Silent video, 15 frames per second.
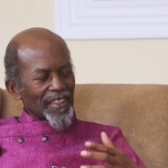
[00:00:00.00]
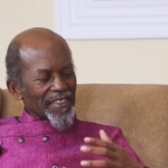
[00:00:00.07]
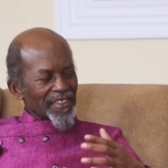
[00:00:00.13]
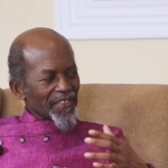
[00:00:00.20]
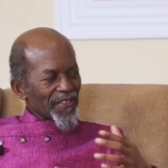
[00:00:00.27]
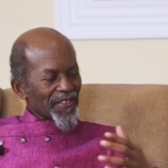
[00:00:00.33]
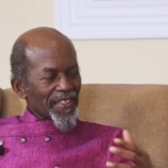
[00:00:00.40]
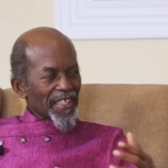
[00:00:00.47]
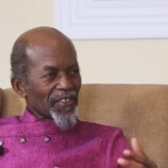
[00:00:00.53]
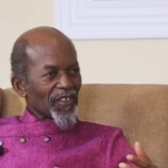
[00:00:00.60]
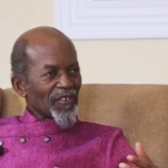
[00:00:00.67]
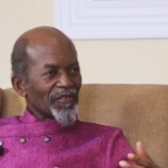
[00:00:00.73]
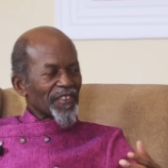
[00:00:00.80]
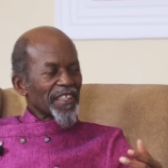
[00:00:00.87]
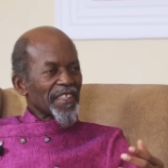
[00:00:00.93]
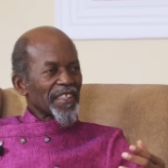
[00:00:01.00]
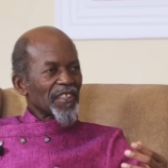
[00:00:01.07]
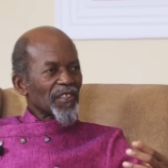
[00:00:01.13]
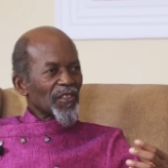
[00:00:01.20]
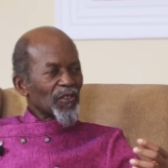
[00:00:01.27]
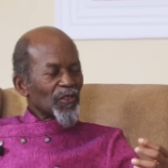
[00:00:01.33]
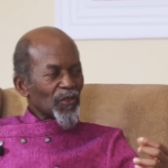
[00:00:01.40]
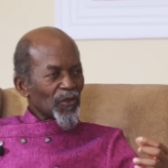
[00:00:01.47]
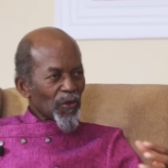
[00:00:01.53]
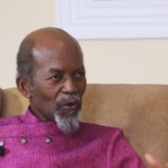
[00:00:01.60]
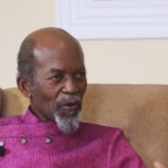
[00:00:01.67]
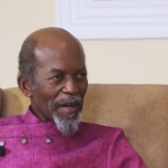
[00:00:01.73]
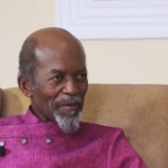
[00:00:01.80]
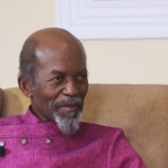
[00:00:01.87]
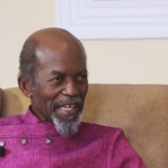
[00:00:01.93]
instead of the
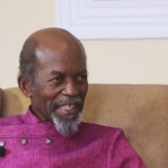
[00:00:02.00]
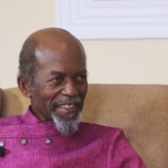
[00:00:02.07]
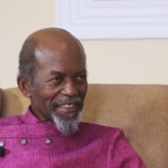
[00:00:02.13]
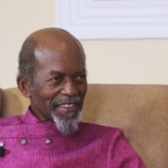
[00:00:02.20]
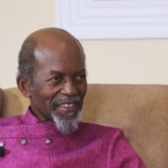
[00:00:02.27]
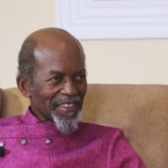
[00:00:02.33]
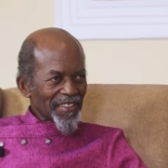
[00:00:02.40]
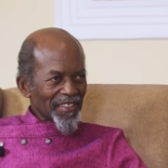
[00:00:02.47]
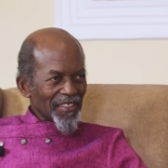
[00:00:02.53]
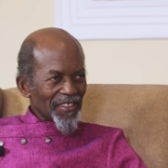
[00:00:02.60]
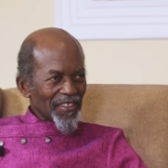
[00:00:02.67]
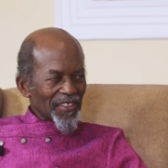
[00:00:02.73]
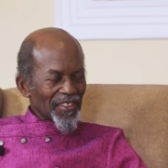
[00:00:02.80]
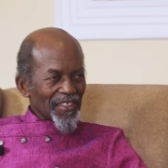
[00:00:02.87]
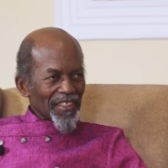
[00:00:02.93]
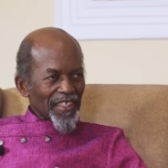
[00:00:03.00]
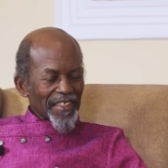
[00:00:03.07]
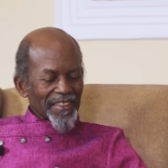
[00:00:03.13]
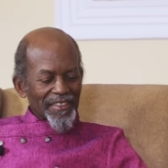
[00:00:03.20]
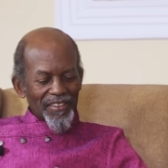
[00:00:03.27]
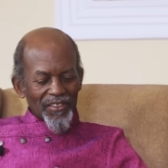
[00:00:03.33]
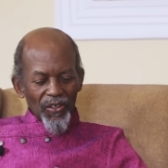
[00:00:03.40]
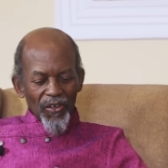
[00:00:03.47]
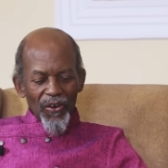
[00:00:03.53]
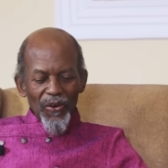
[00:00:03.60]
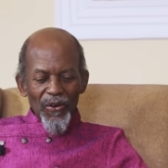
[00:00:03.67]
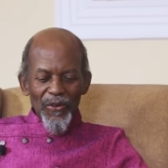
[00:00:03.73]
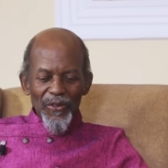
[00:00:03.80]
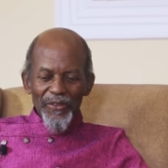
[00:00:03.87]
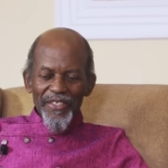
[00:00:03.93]
lower mind. And
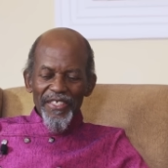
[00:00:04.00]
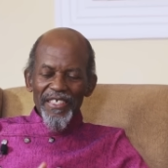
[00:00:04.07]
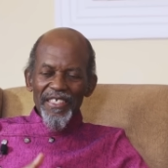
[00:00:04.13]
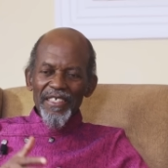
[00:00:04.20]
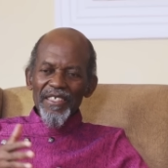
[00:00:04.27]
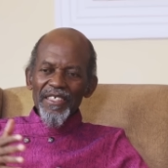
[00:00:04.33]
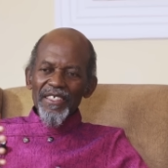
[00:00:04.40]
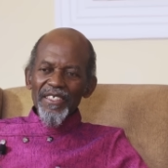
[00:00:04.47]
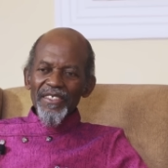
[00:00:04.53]
all the